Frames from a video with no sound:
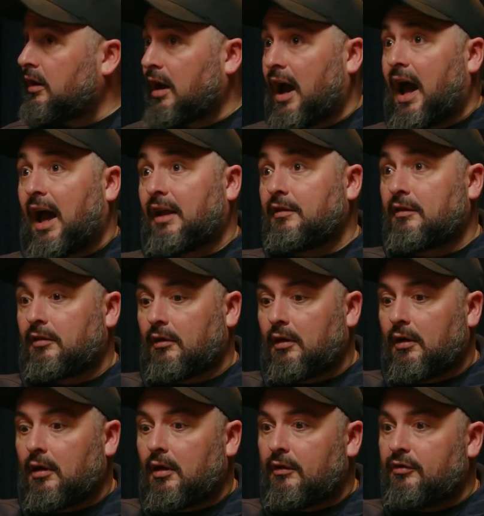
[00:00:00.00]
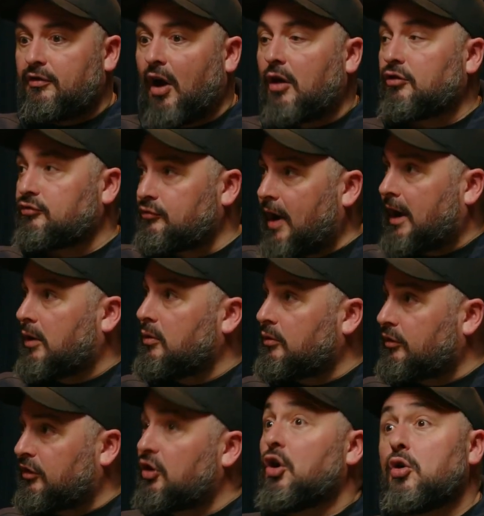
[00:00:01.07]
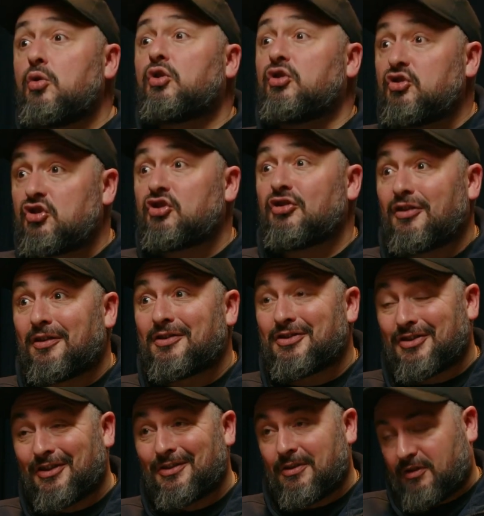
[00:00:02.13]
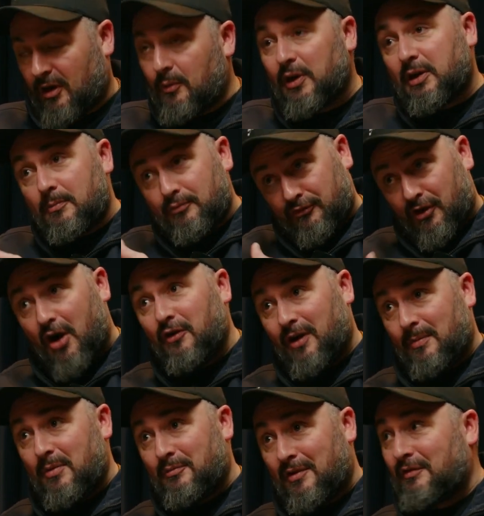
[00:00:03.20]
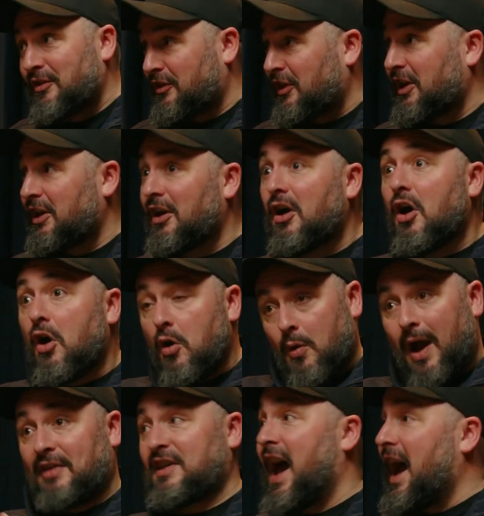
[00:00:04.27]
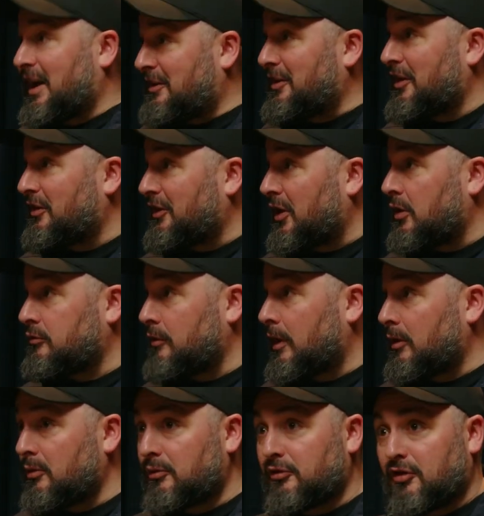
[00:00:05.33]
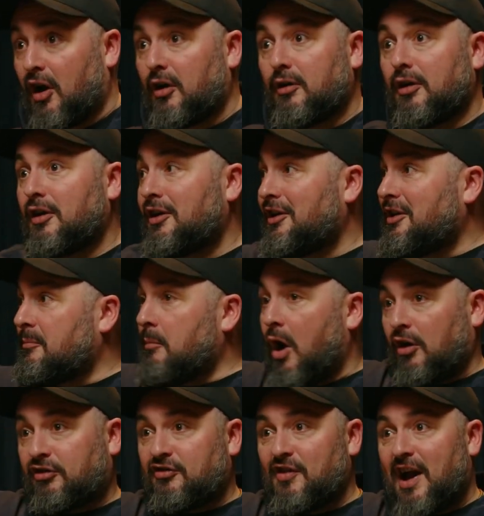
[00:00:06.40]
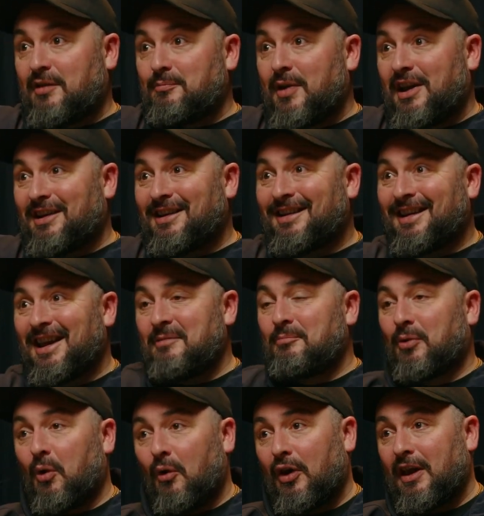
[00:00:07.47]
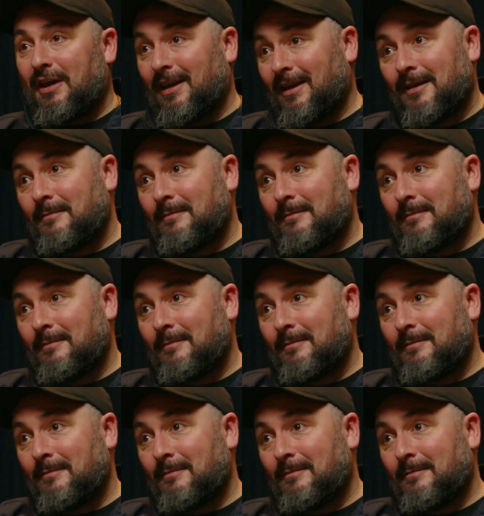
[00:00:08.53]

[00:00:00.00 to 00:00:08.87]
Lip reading: and those records and who can shoot, so we can program the privacy, who has access to those records. So master admin, employee,